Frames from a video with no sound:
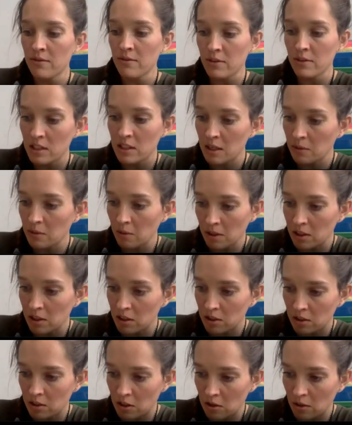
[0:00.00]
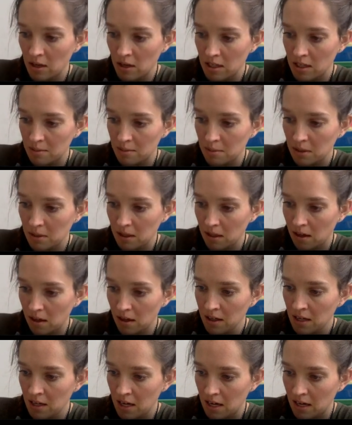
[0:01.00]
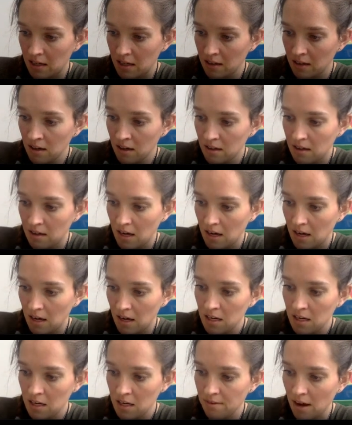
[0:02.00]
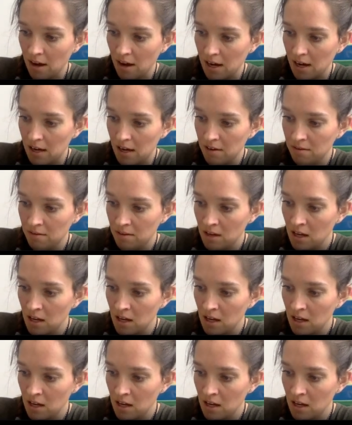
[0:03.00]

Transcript: the first thing we're going to do is plug in negative 5